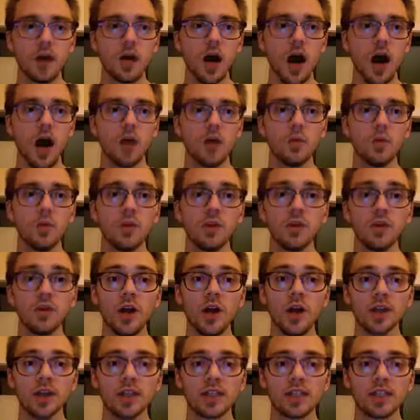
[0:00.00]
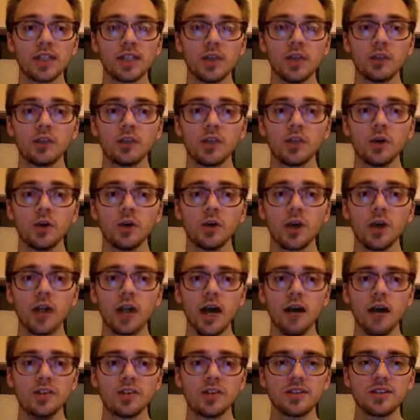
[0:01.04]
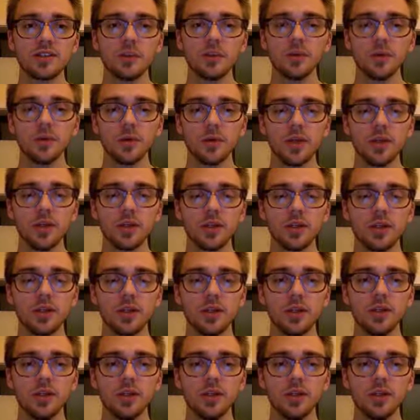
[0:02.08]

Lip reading: I will not accept or allow the separation